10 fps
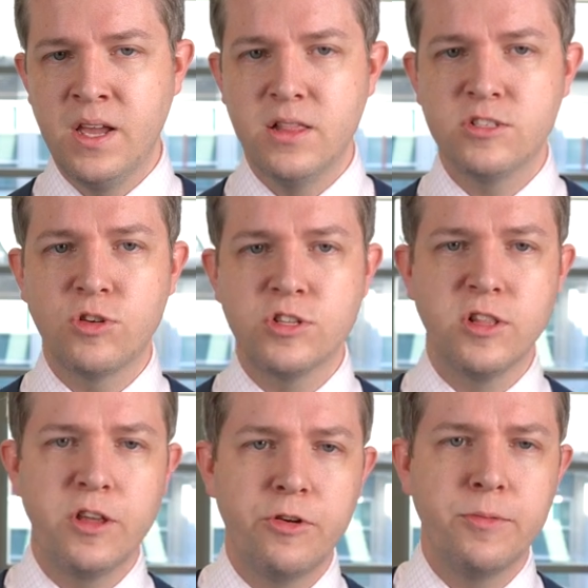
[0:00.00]
Let's look at
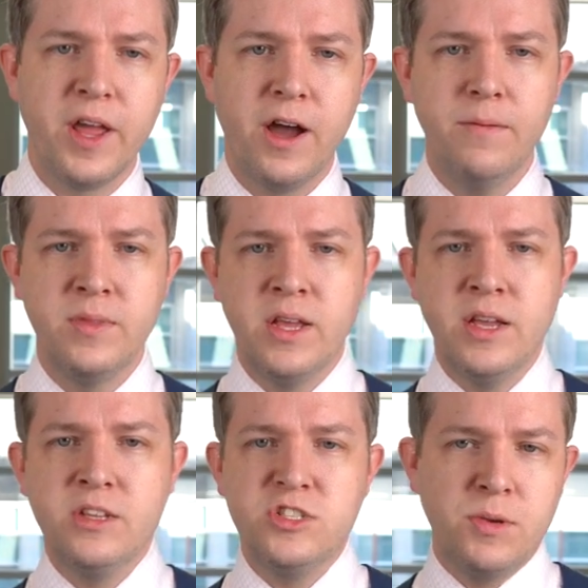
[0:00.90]
delirium now.
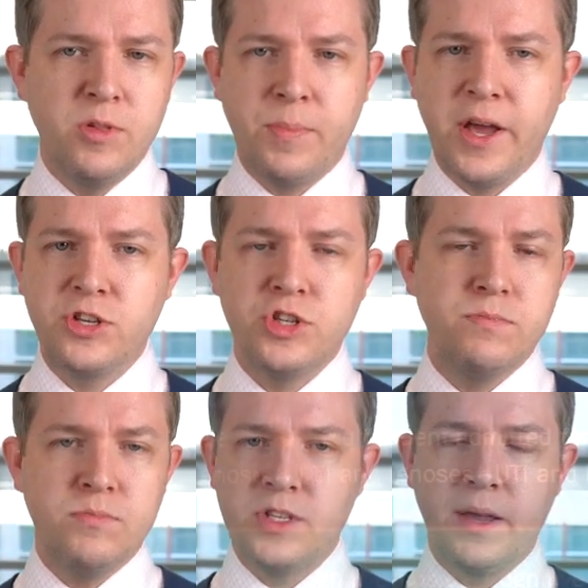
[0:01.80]
Similar
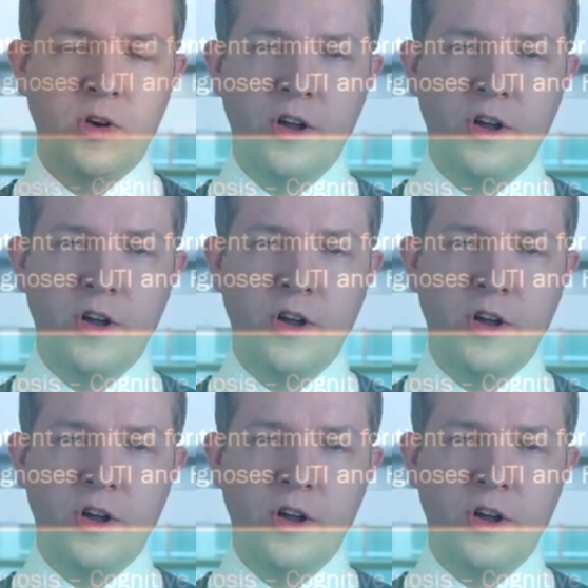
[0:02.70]
patient, same